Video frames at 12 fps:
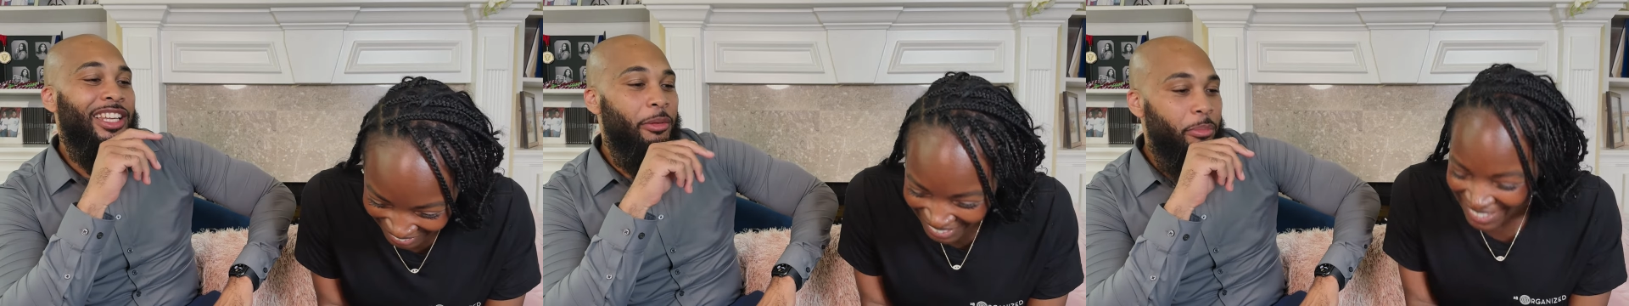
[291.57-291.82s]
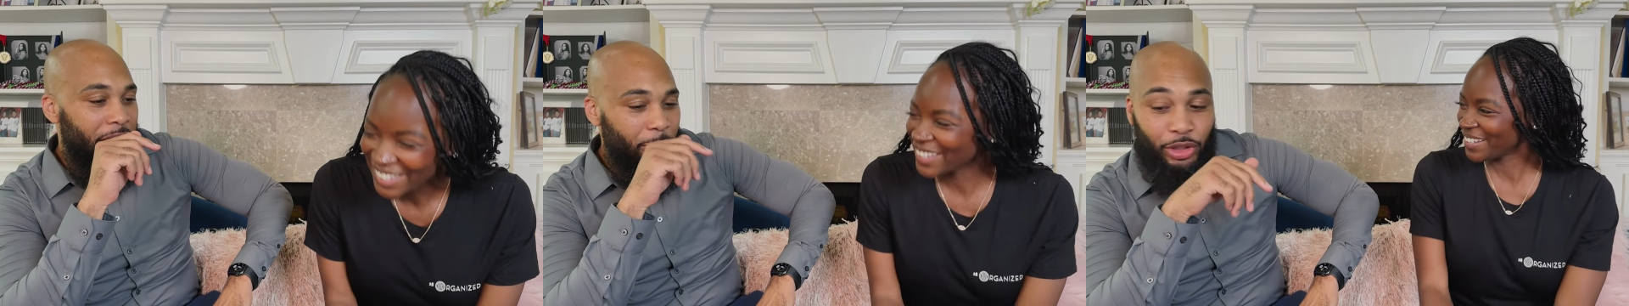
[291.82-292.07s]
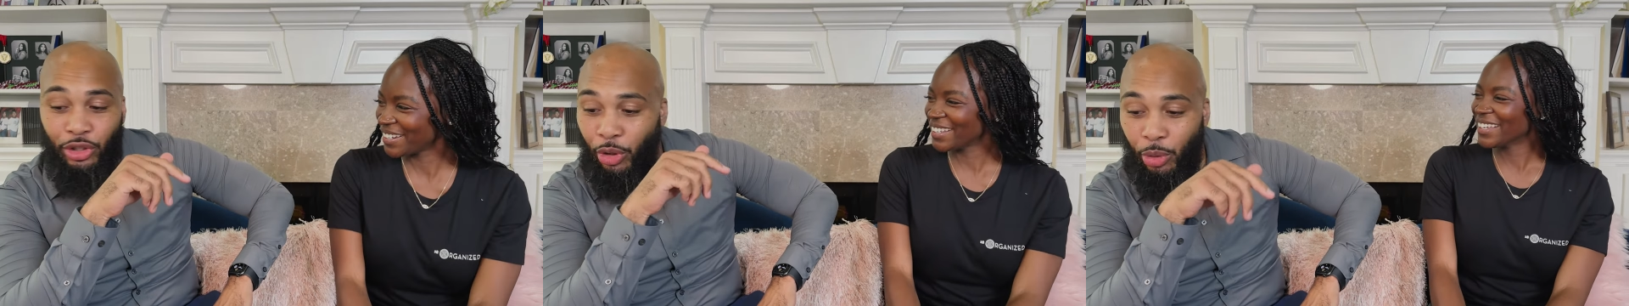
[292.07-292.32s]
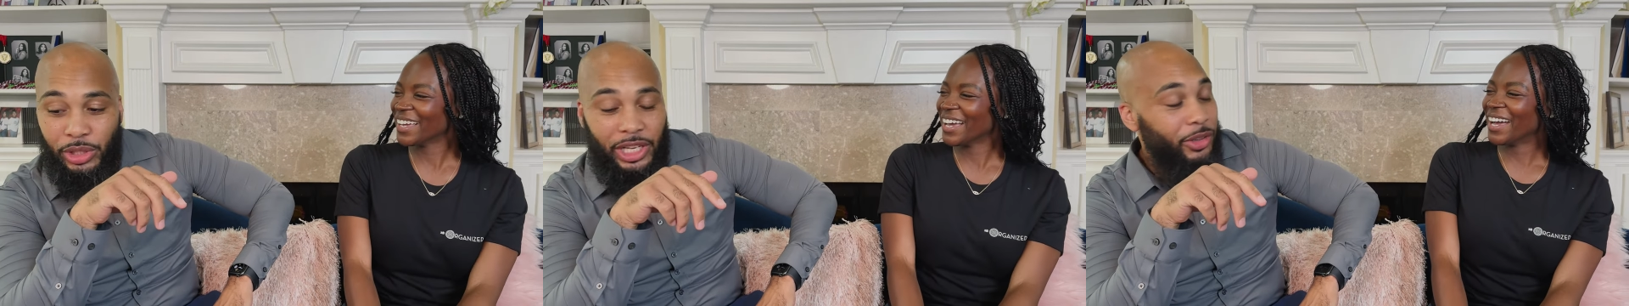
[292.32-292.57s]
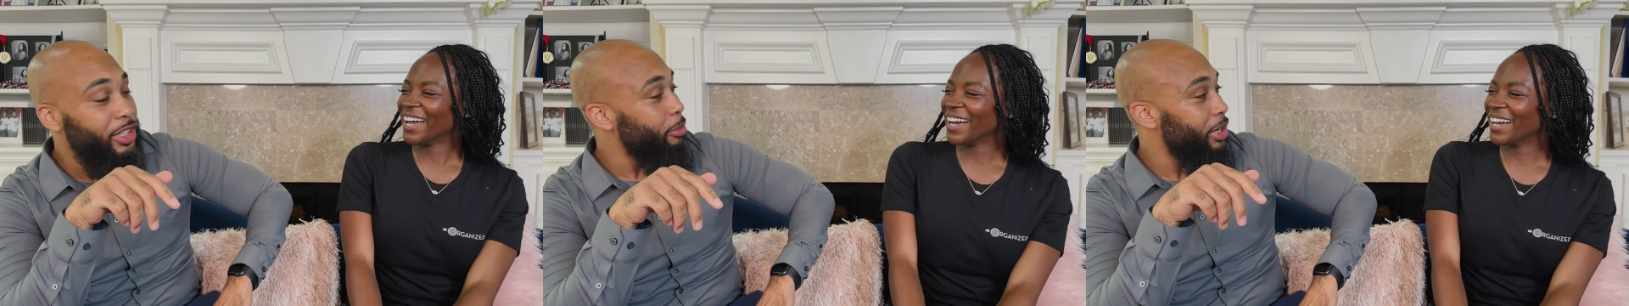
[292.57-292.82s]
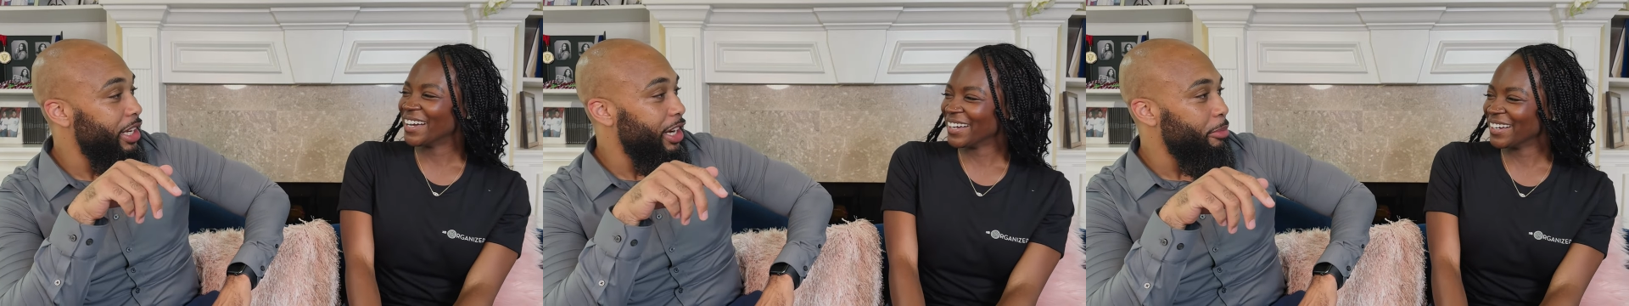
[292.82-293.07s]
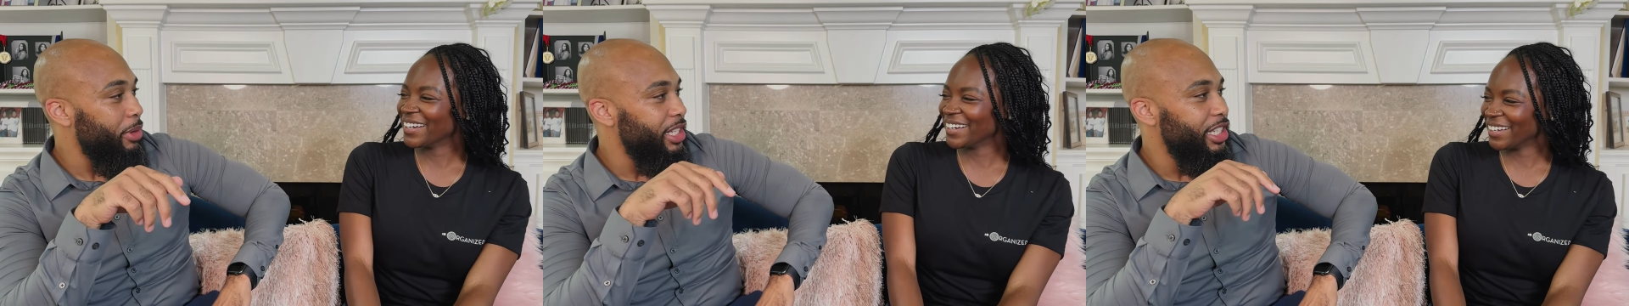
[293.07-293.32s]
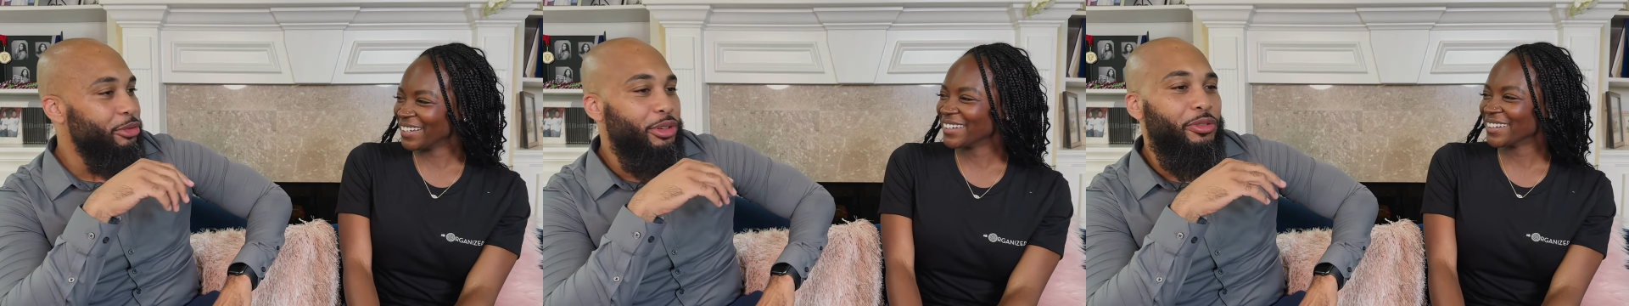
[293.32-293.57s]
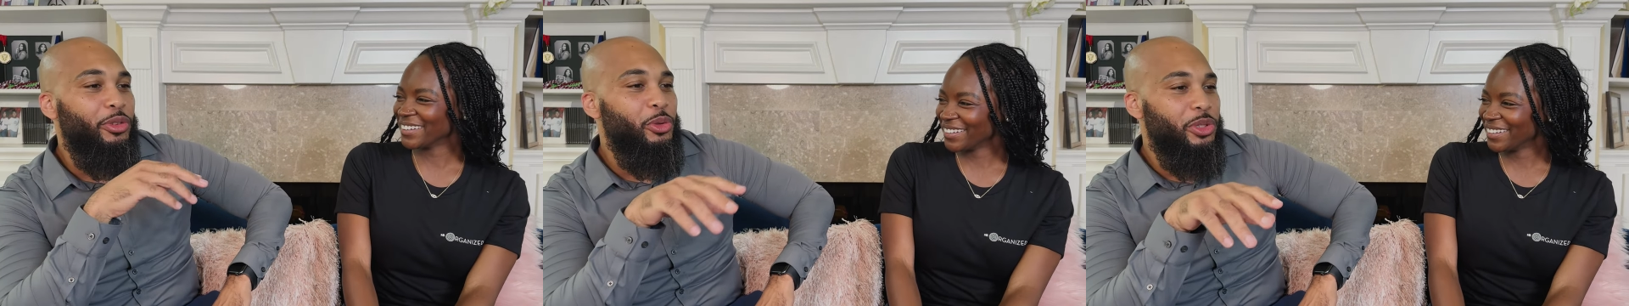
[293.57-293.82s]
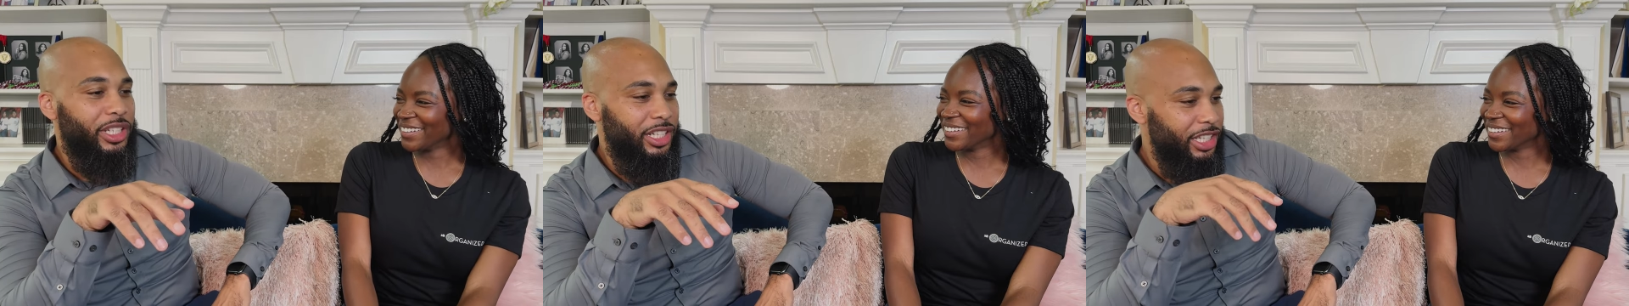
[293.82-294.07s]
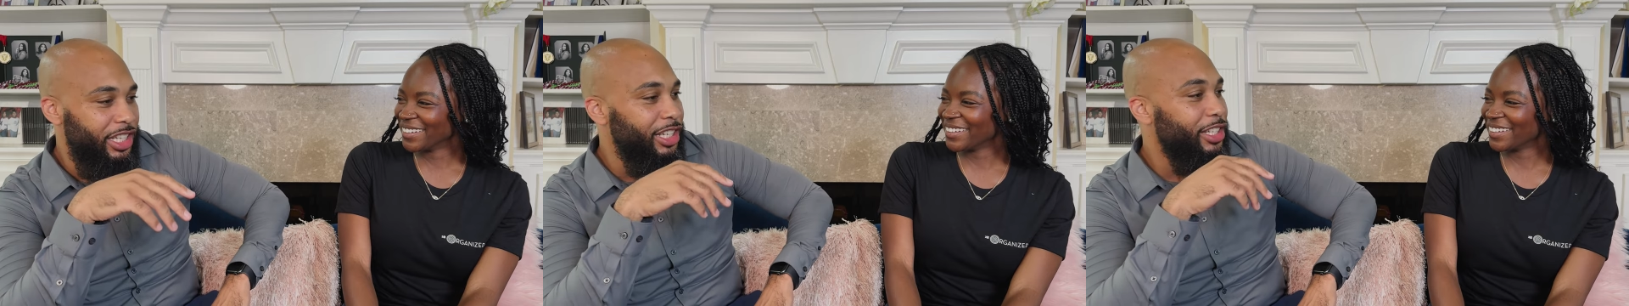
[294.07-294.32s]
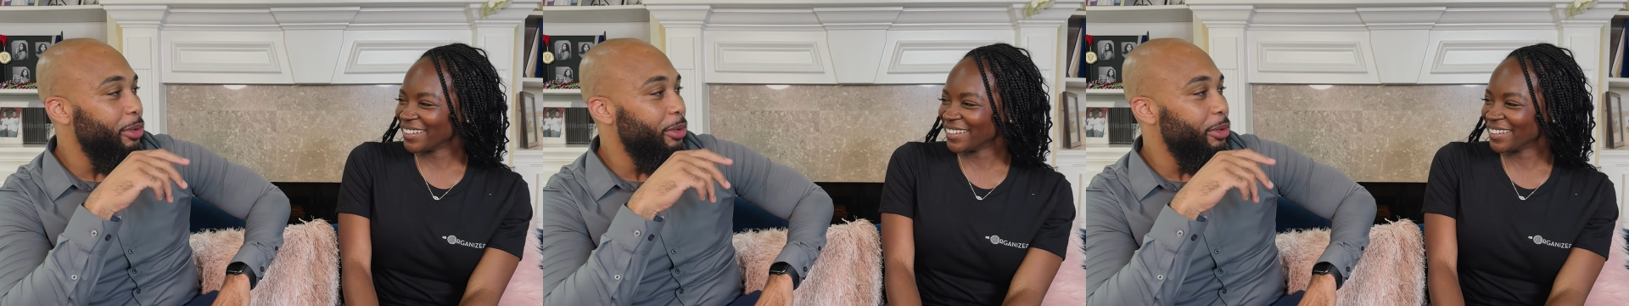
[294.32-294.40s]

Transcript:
Speaker 1: the man knows how to make a mess. He refuses to clean it